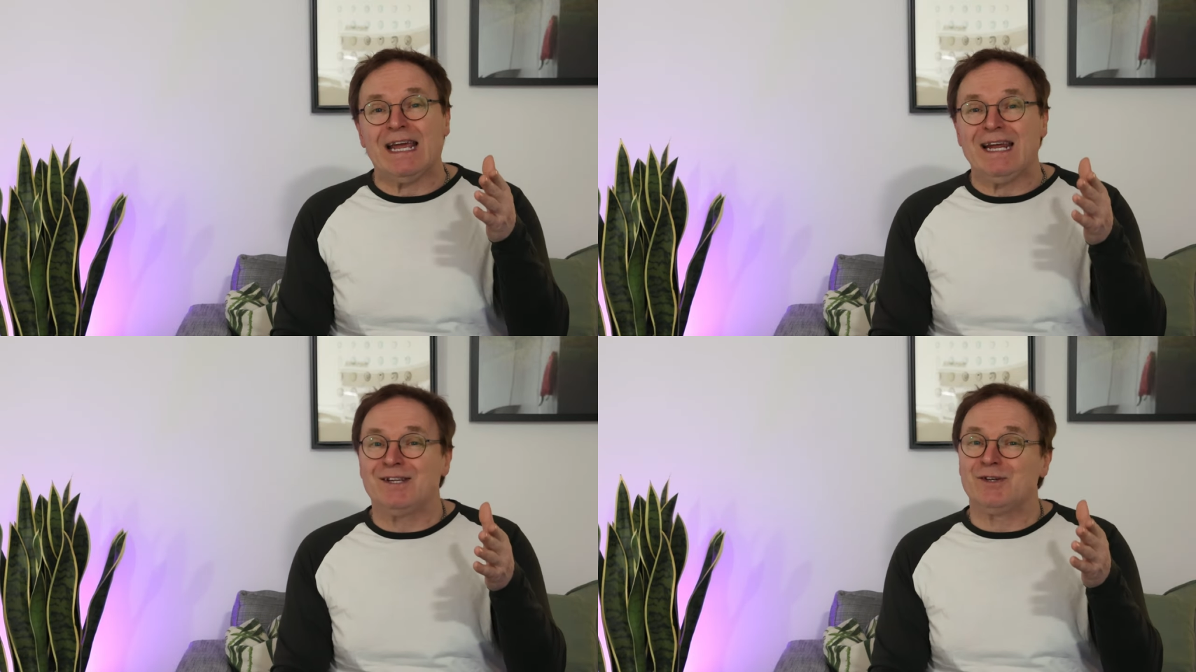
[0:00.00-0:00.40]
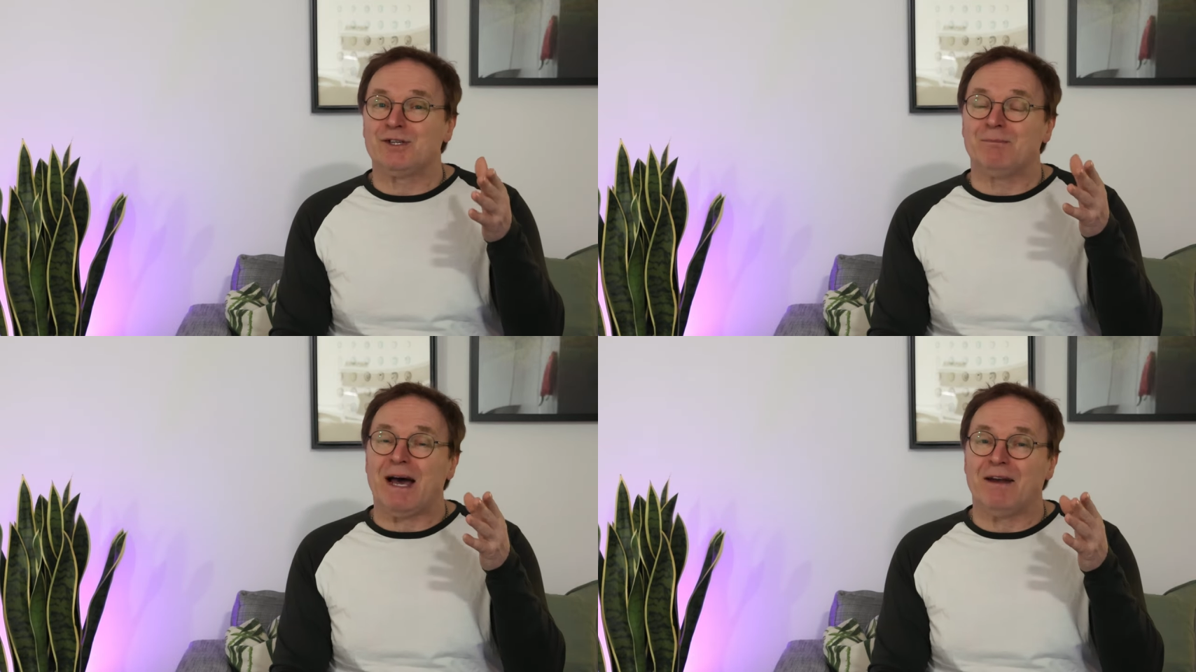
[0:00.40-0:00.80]
into
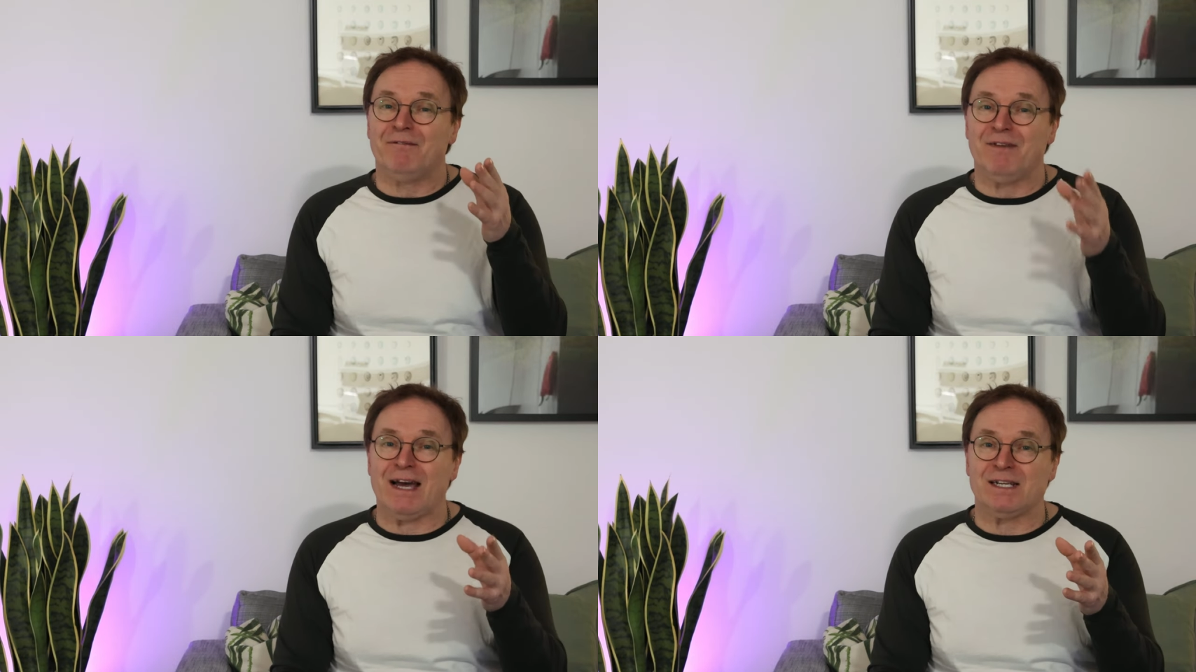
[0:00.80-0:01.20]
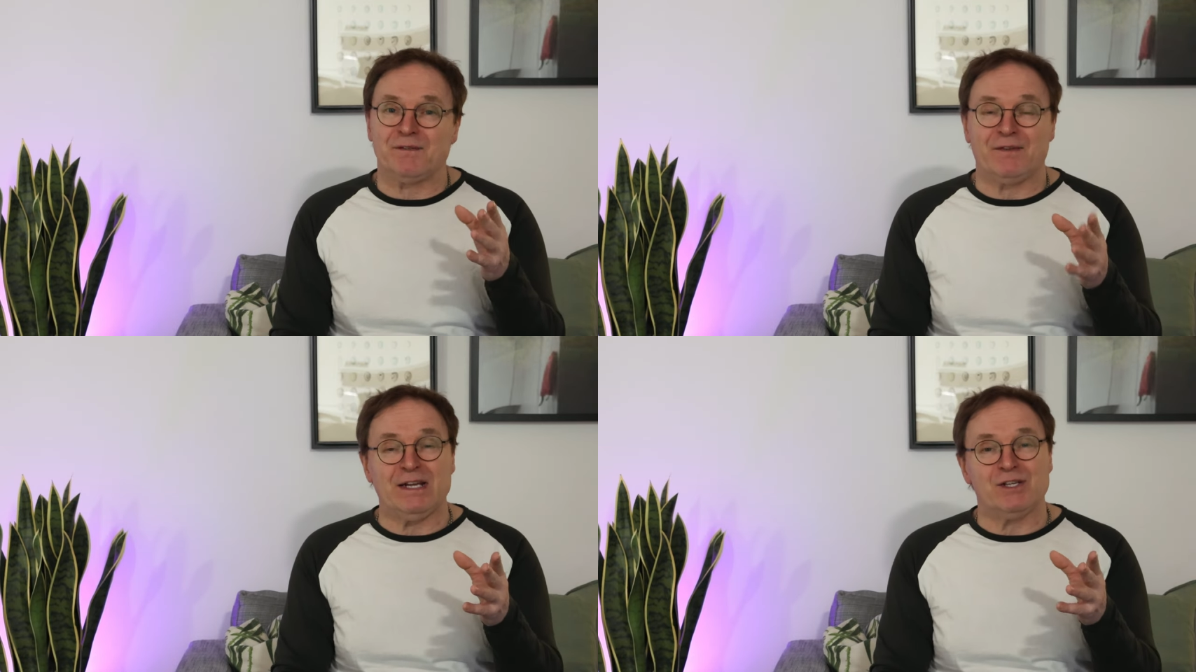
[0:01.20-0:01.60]
some
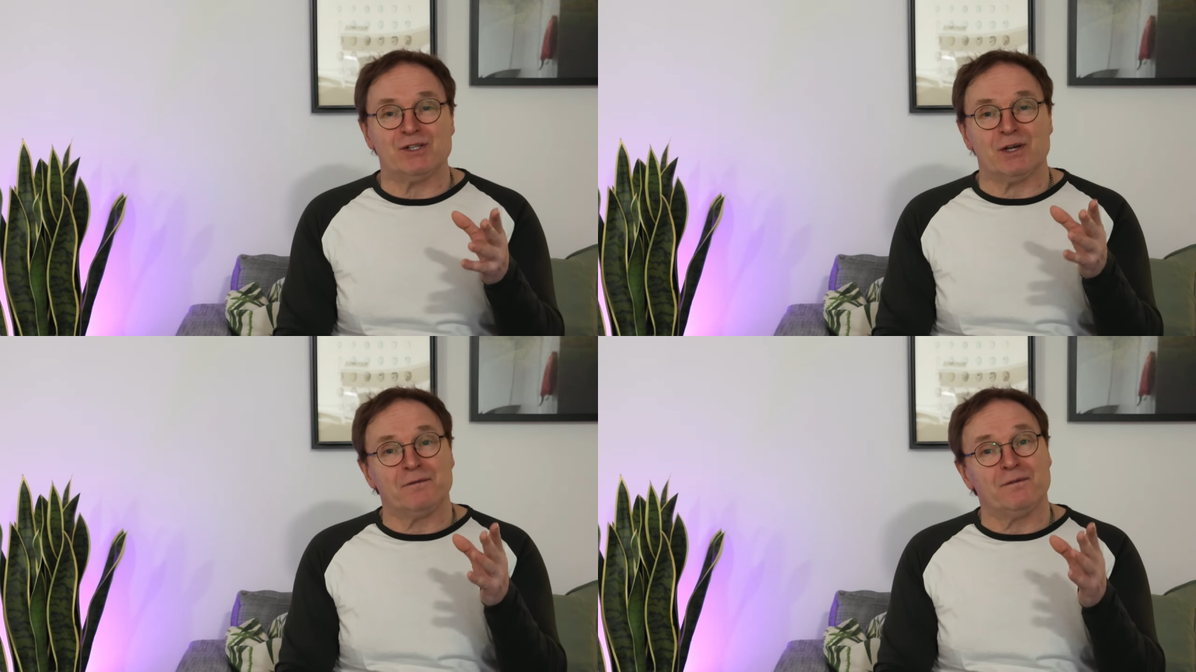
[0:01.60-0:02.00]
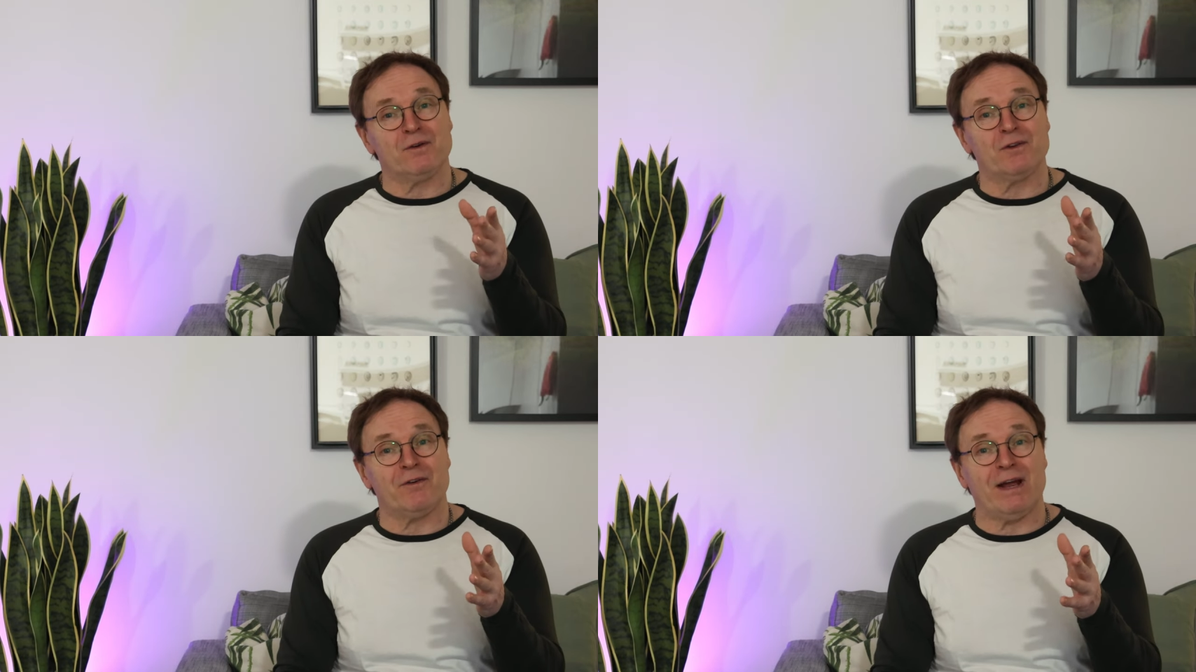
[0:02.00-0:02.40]
advanced features of
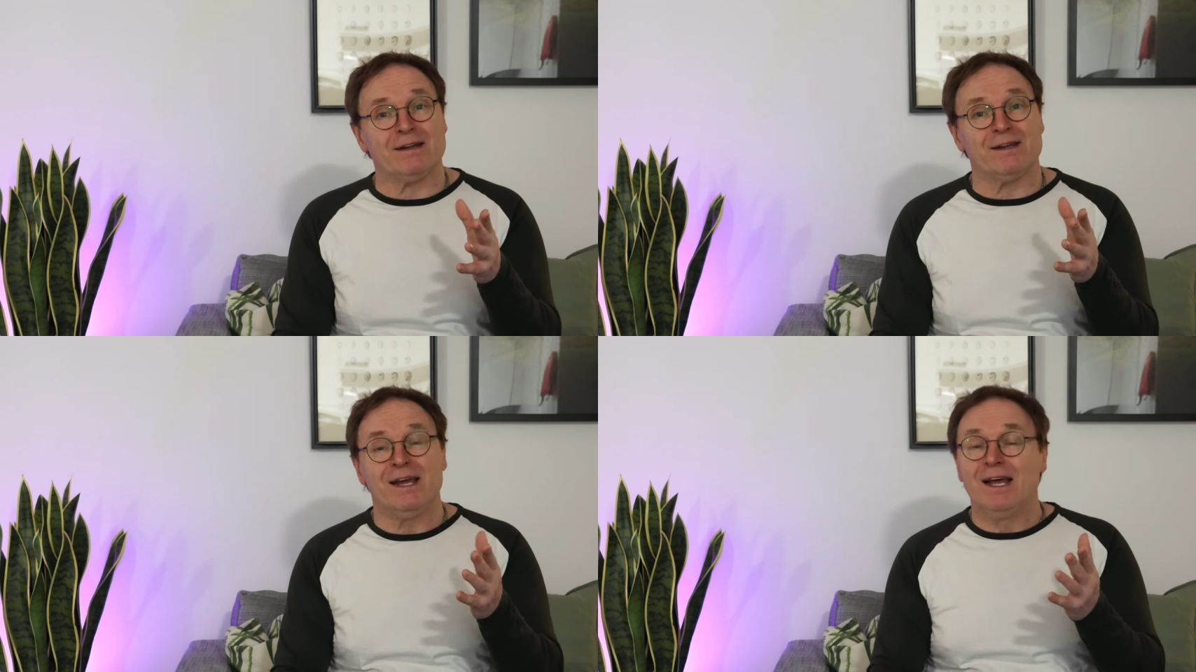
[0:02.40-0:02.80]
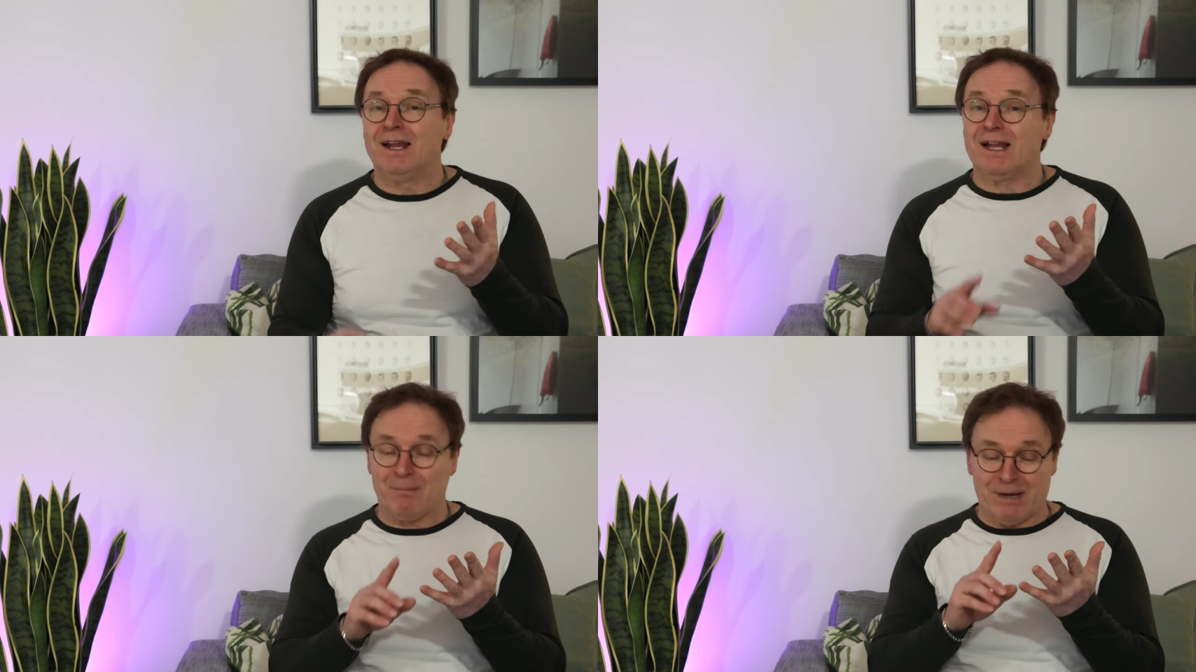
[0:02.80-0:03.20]
Photo Director.
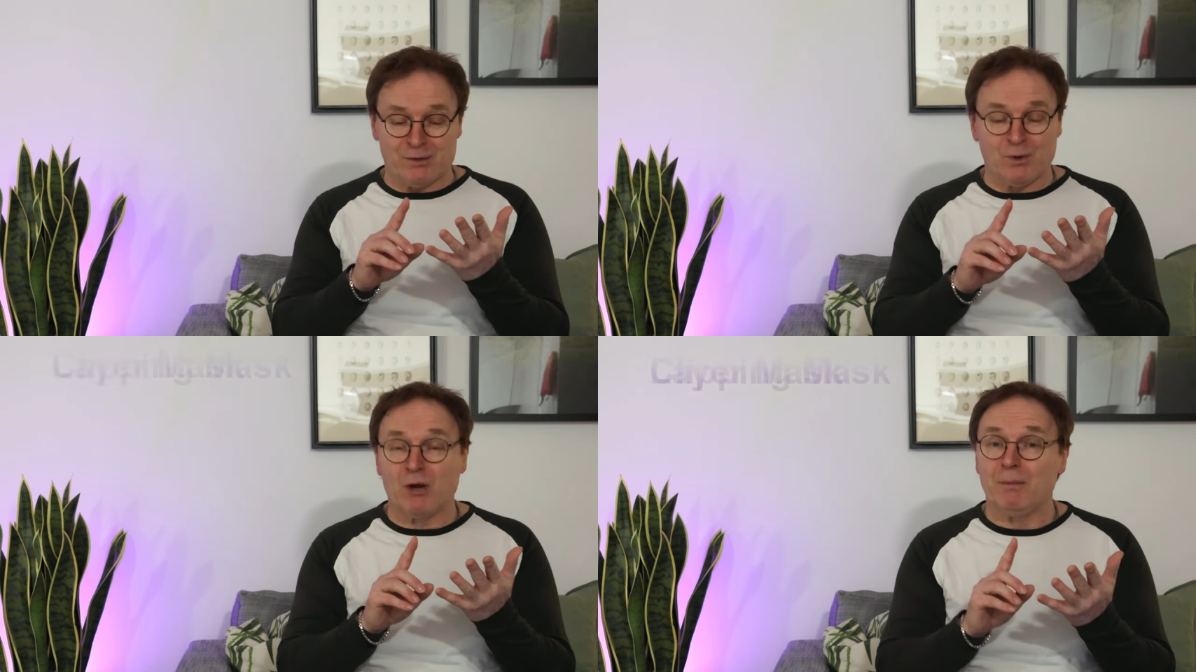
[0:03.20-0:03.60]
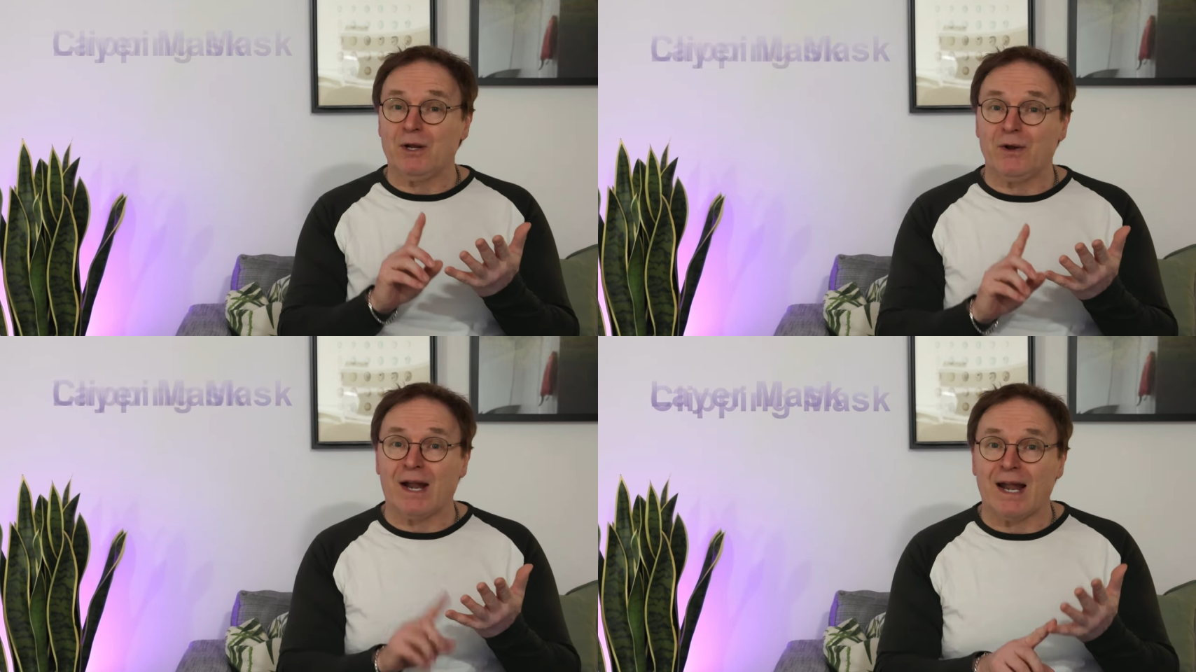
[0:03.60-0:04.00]
That means we're going to be
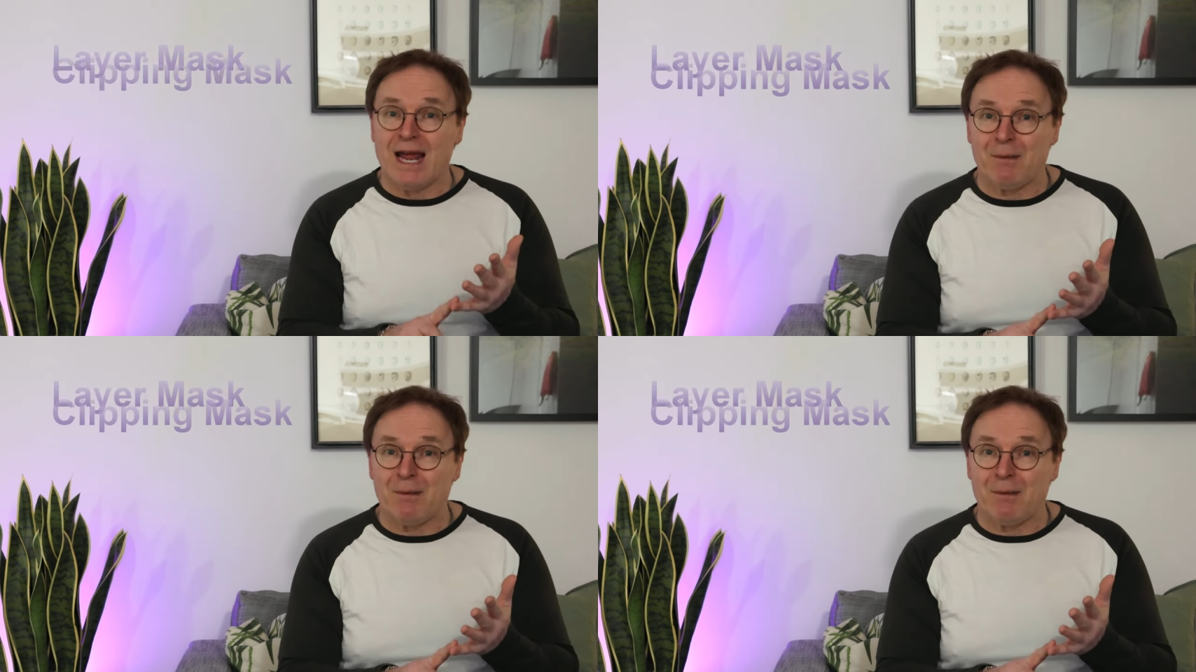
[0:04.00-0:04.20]
doing layer